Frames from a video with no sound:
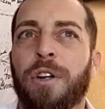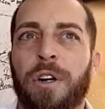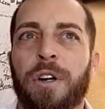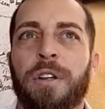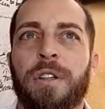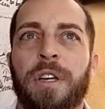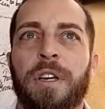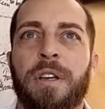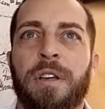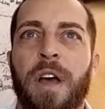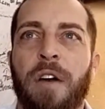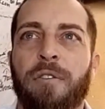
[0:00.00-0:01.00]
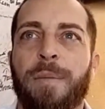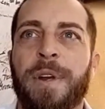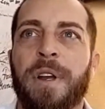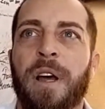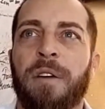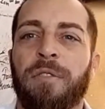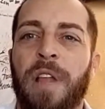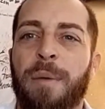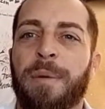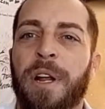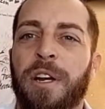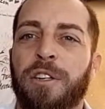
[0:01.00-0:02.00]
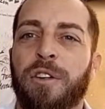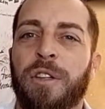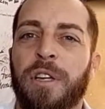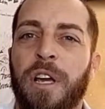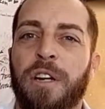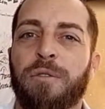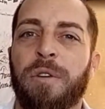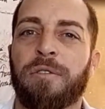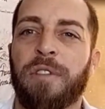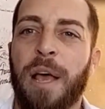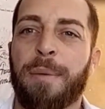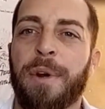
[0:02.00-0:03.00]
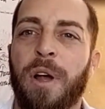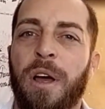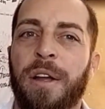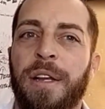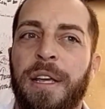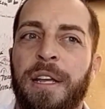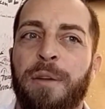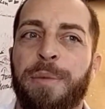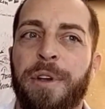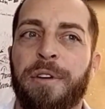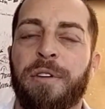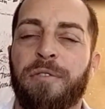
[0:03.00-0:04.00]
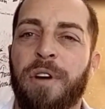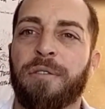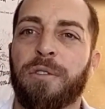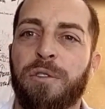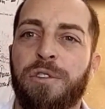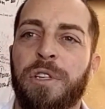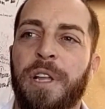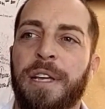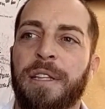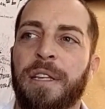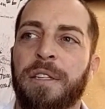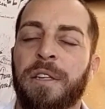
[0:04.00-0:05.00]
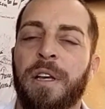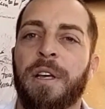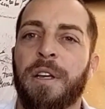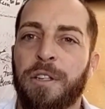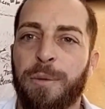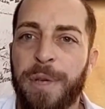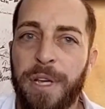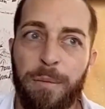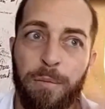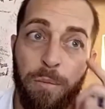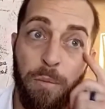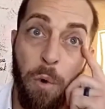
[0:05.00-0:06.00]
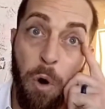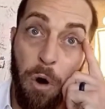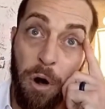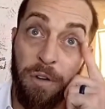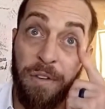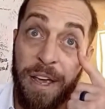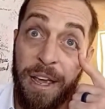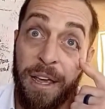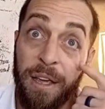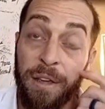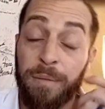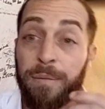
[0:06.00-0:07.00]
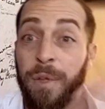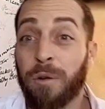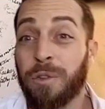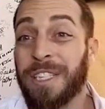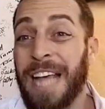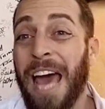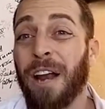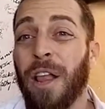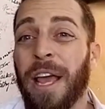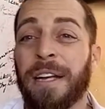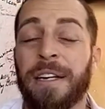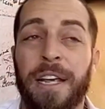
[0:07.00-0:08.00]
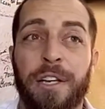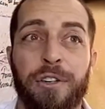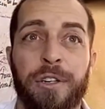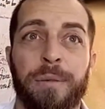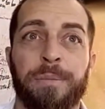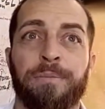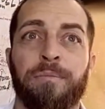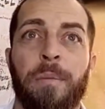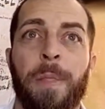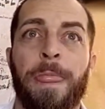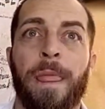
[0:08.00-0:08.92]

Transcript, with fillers: turn the government of Lebanon, to turn the country of Lebanon in a period of revolution like this to being more of a you know satellite nation